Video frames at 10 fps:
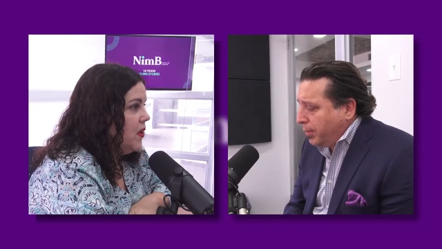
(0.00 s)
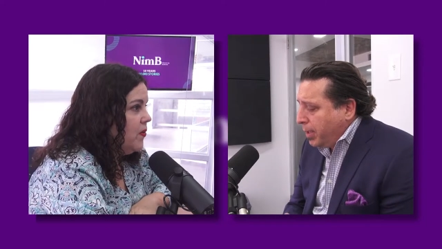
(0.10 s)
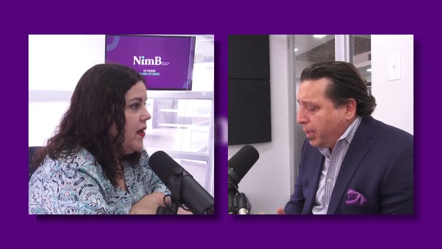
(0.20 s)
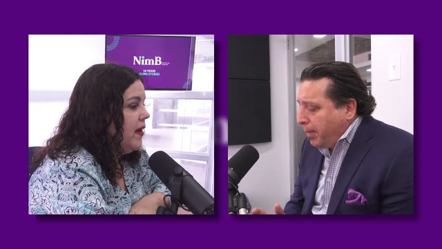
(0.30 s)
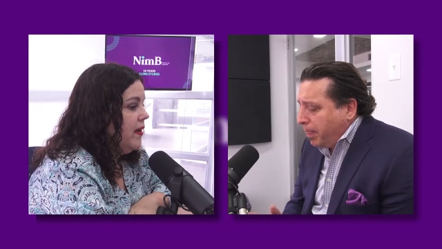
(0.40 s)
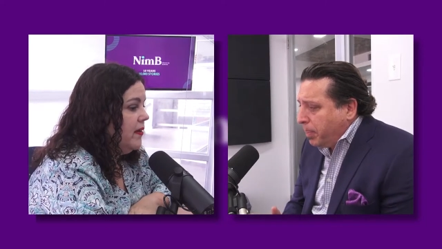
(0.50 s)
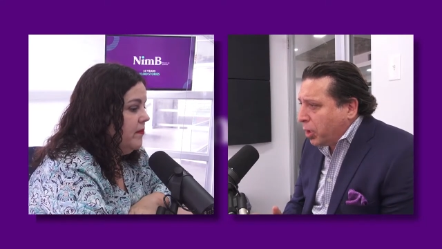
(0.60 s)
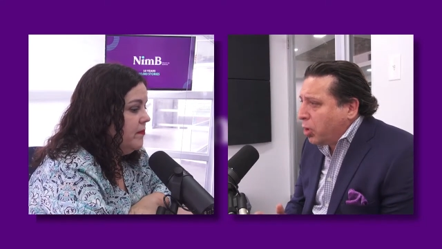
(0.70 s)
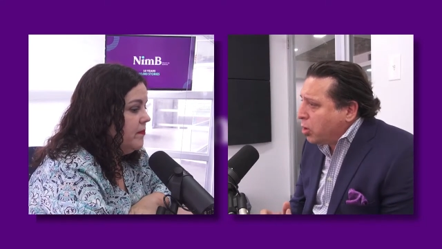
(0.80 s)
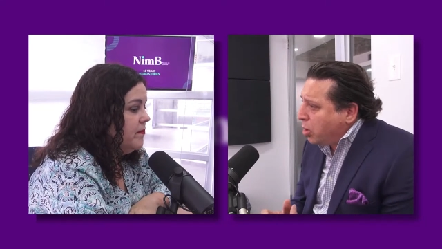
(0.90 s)
Speaker 1: Okay. The
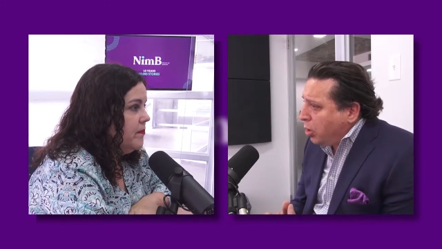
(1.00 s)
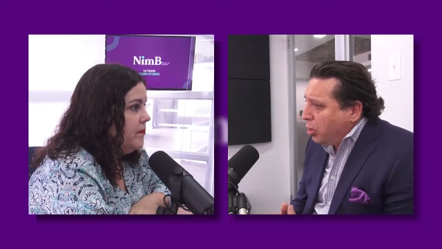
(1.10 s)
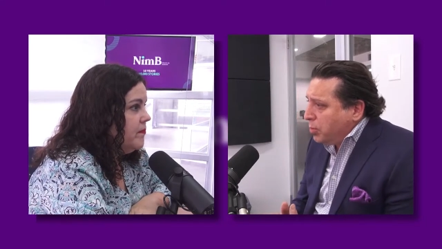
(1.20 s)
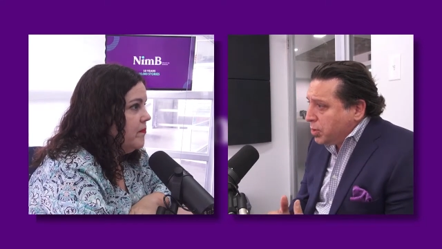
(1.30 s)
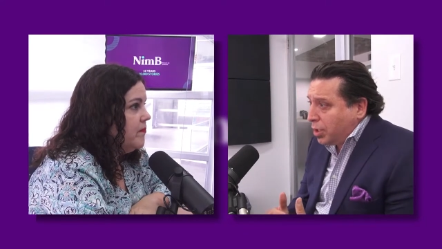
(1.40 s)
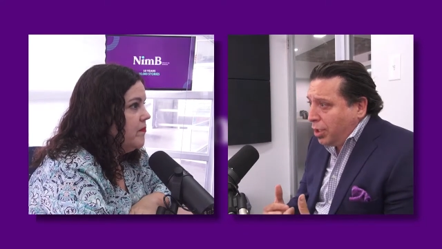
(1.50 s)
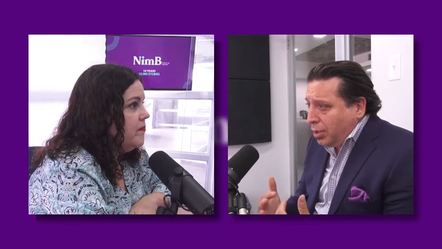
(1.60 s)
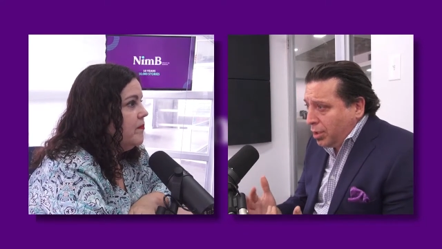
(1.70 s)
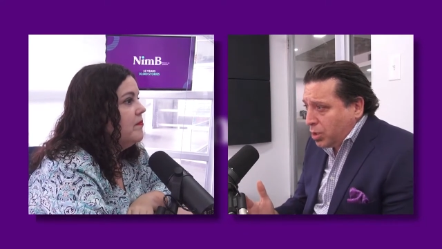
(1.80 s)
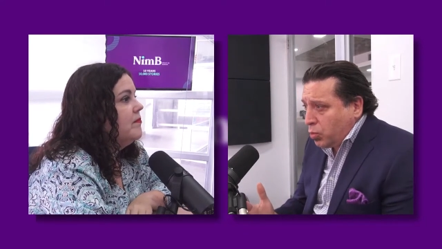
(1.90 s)
Coca Cola Music
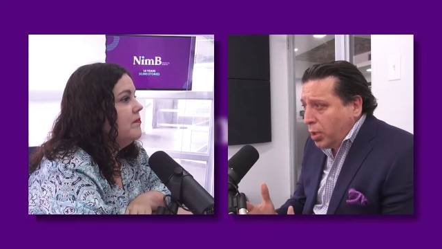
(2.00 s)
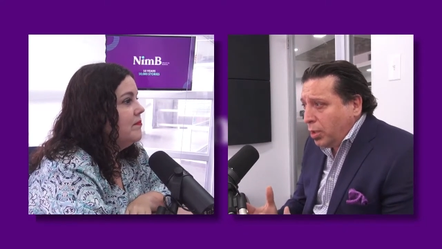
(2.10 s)
Hall as well.